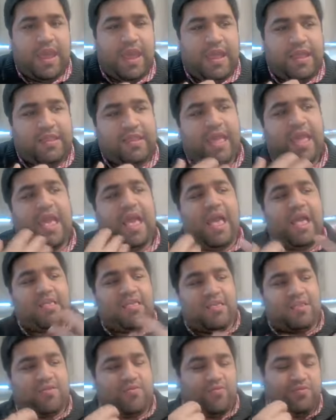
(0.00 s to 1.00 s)
and
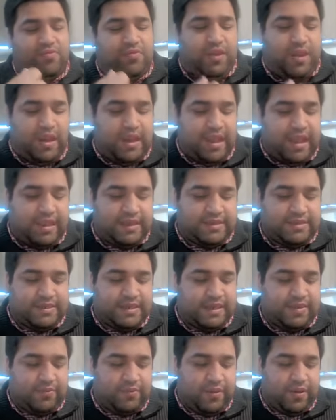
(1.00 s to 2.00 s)
has its root in
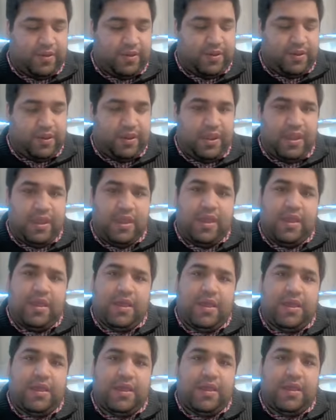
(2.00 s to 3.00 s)
Latin word,
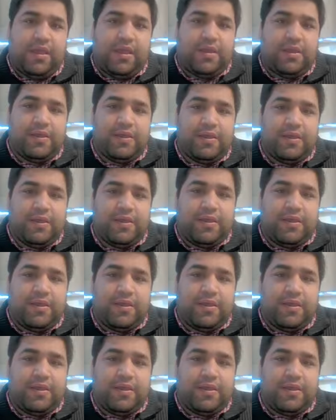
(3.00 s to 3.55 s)
uh,